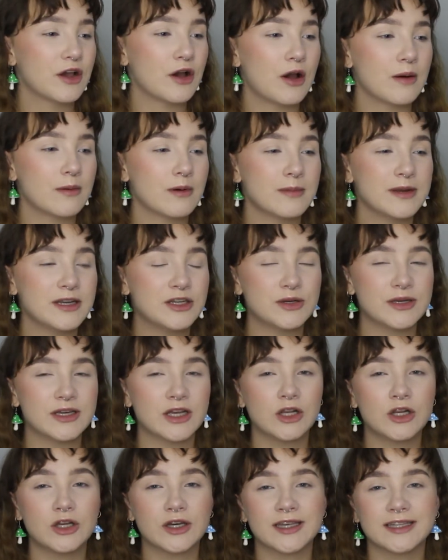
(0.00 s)
I'm going to be doing a
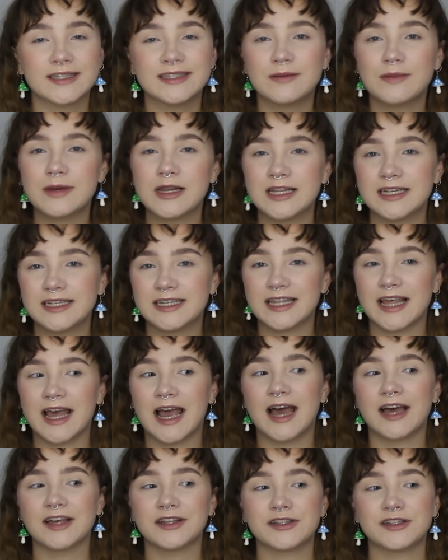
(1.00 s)
look similar to
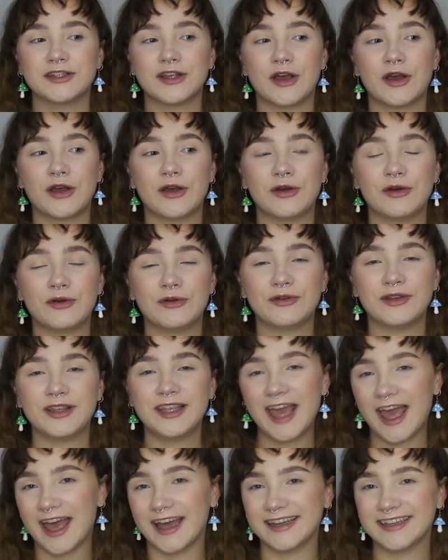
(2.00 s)
that. So
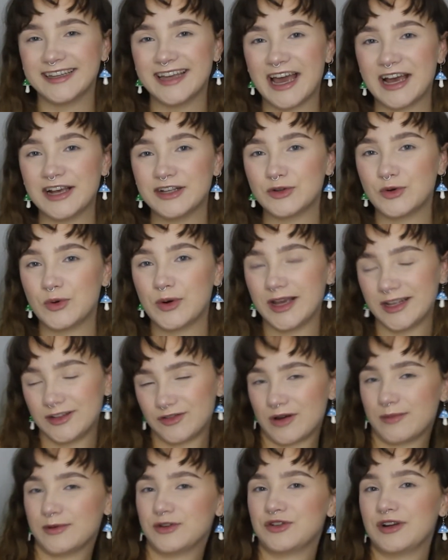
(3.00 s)
yeah, as always,
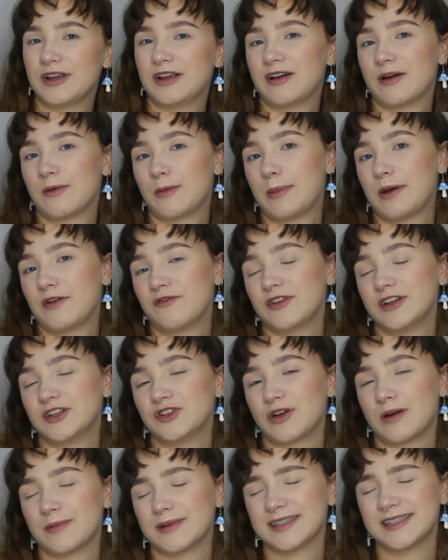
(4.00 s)
grab a drink, grab a beverage,
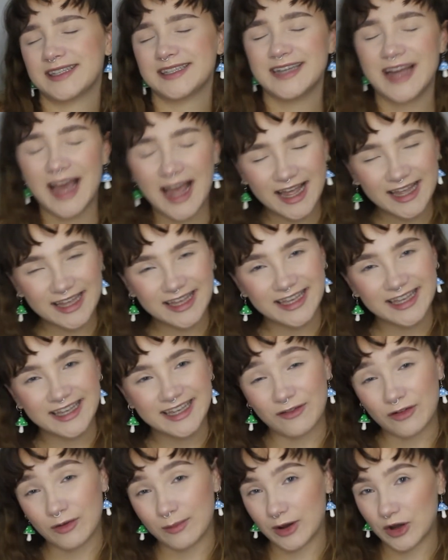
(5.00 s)
grab a snack.
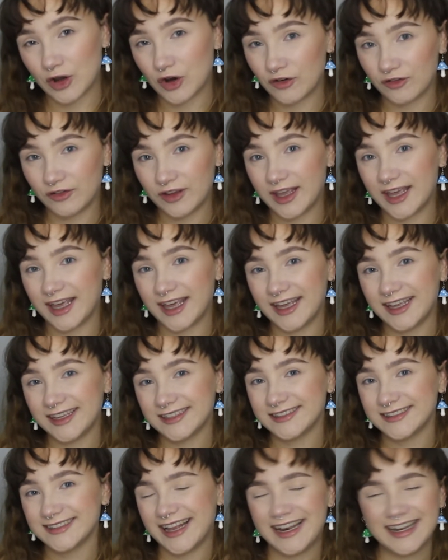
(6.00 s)
I've got my coffee here
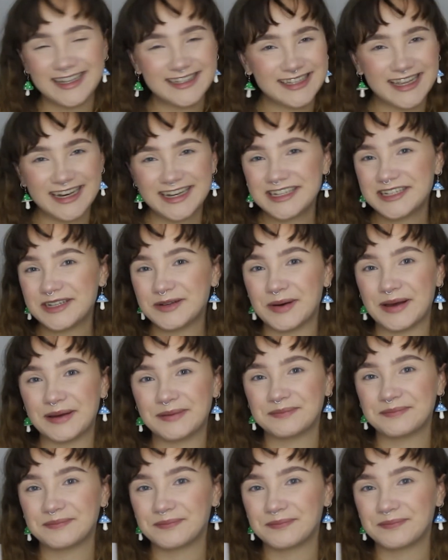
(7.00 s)
and let's get into it.